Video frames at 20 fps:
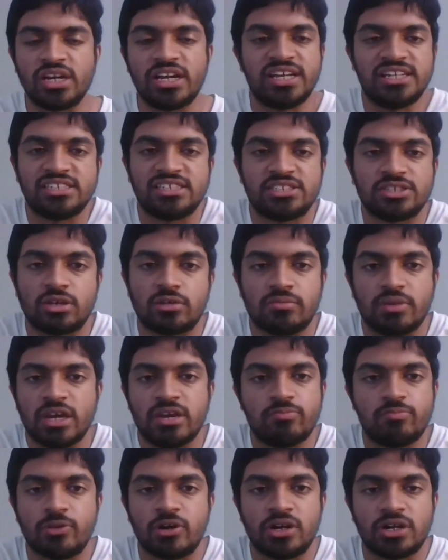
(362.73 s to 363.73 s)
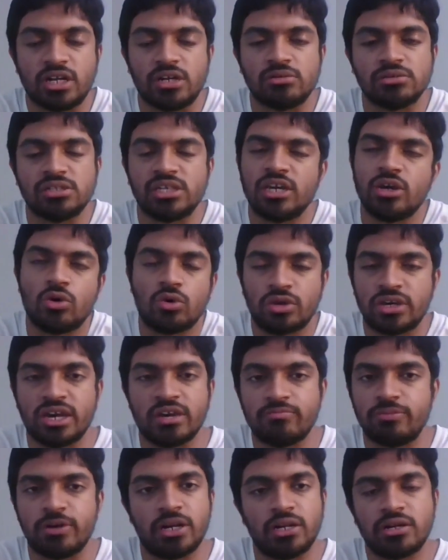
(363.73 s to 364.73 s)
least on my part, I was like,
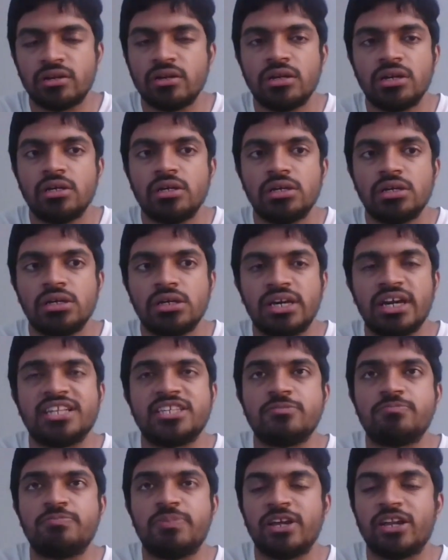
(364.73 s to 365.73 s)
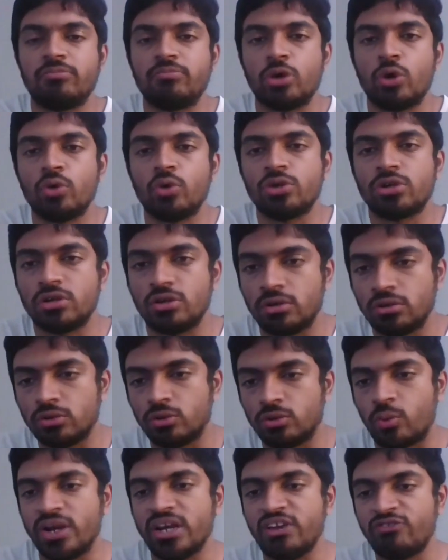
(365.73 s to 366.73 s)
okay, but it's been about
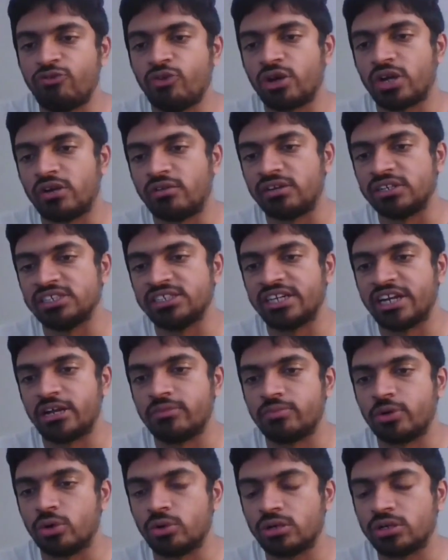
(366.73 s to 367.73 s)
24 hours and